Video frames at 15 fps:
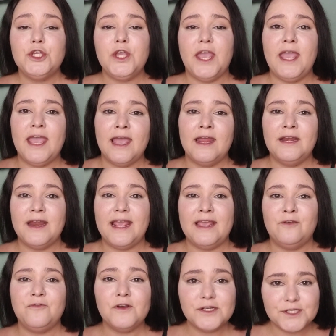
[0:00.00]
and
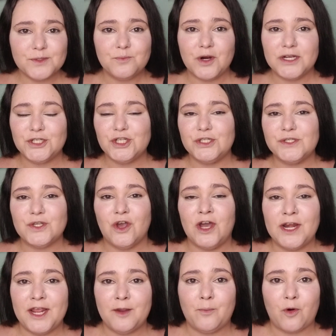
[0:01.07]
a first impressions
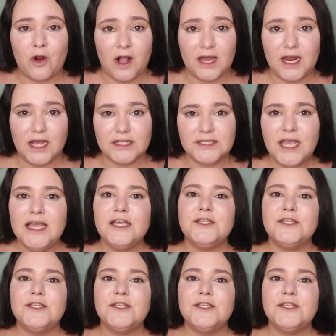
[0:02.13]
on a product.